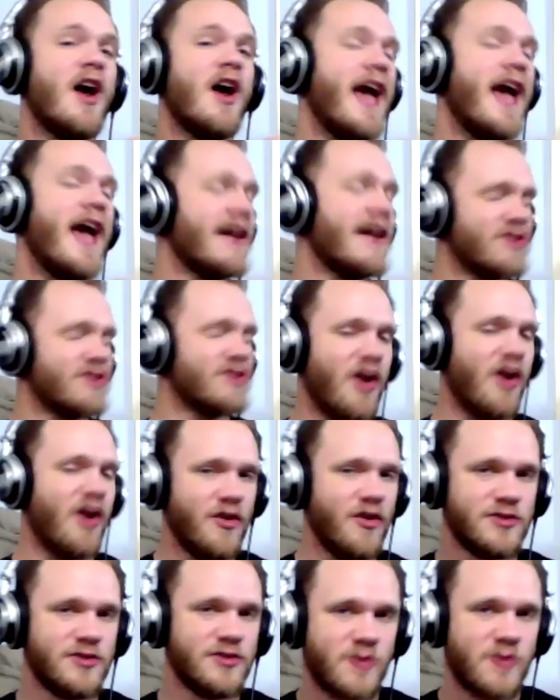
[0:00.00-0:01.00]
Answer all
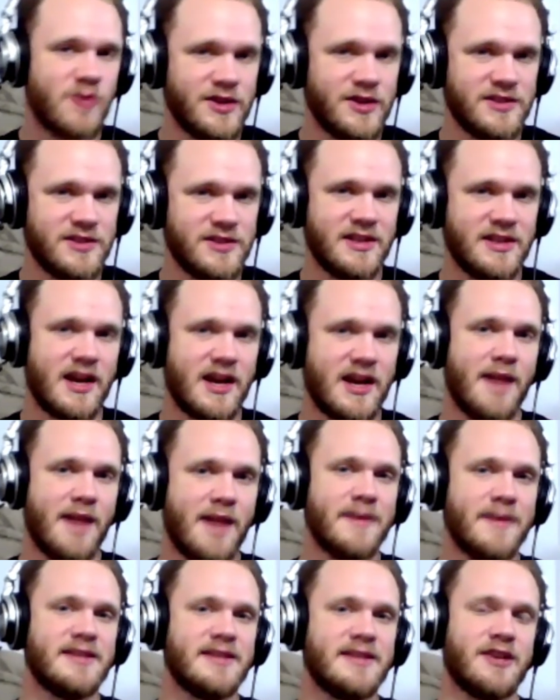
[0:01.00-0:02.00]
those questions in the
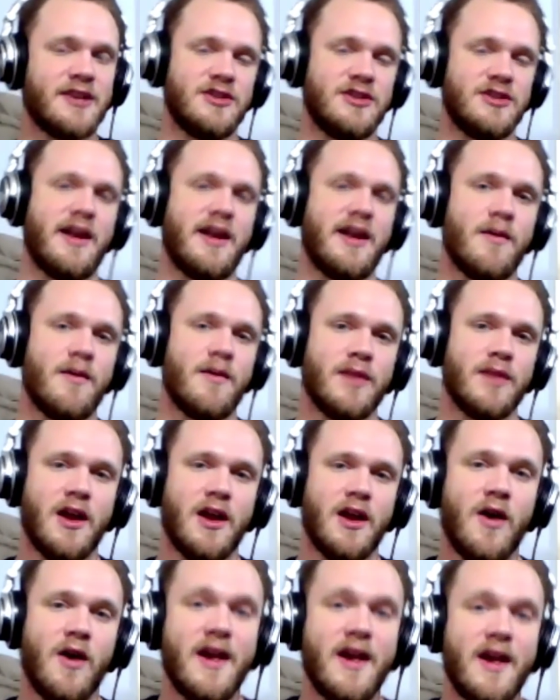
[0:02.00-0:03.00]
comments section down below.